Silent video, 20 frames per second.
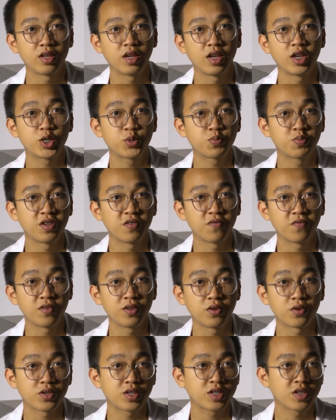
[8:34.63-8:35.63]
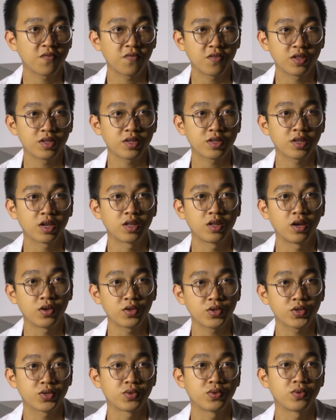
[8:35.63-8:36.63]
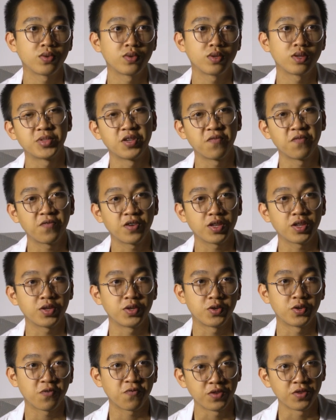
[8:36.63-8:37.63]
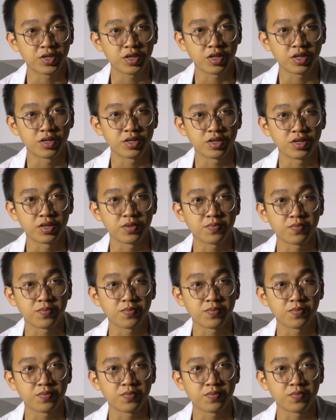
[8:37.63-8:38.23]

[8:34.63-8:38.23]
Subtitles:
HPV, or syphilis can also affect your fertility.